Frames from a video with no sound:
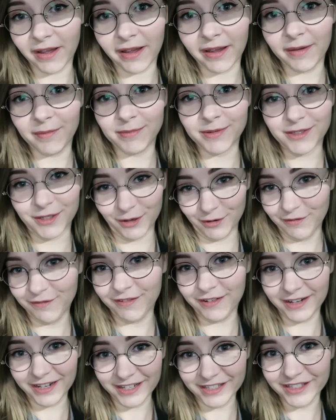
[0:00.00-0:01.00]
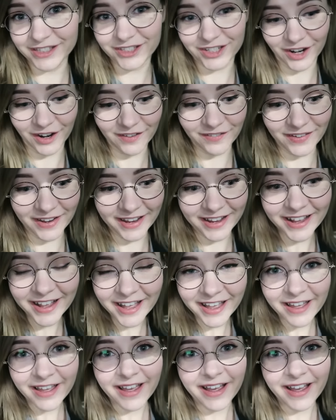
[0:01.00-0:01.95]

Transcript: I am so freaking starving.